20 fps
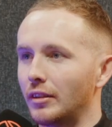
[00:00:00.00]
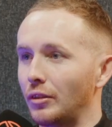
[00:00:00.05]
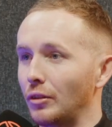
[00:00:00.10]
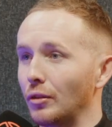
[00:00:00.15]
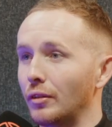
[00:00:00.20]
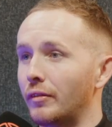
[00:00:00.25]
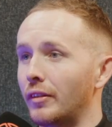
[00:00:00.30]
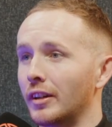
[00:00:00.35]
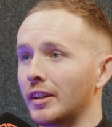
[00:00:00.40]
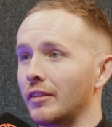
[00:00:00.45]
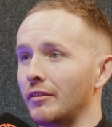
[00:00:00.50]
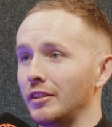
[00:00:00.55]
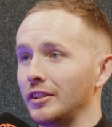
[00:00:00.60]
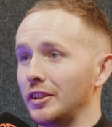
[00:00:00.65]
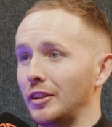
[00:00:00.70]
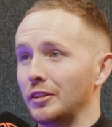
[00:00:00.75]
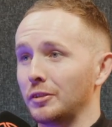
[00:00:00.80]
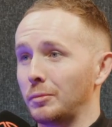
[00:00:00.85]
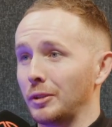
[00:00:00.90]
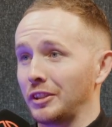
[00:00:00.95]
No fucking
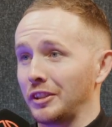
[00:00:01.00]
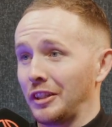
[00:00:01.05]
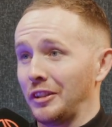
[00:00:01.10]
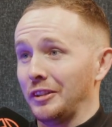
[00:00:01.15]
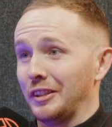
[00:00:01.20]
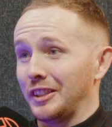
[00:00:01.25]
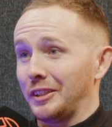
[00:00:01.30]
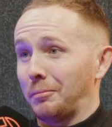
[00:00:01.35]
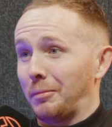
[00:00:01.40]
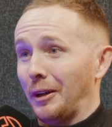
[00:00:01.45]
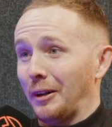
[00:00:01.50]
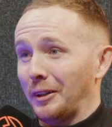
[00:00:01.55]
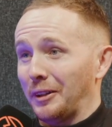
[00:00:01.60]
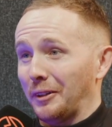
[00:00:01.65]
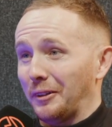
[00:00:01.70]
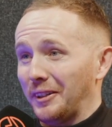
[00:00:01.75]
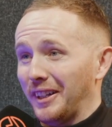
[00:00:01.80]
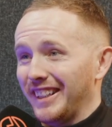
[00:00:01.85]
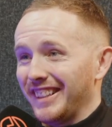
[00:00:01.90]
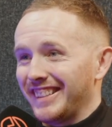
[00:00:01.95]
results because I couldn't spell
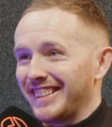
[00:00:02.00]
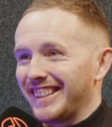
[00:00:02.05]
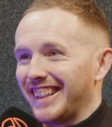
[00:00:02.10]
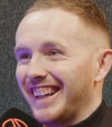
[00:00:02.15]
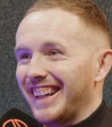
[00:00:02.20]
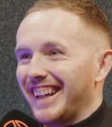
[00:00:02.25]
the words.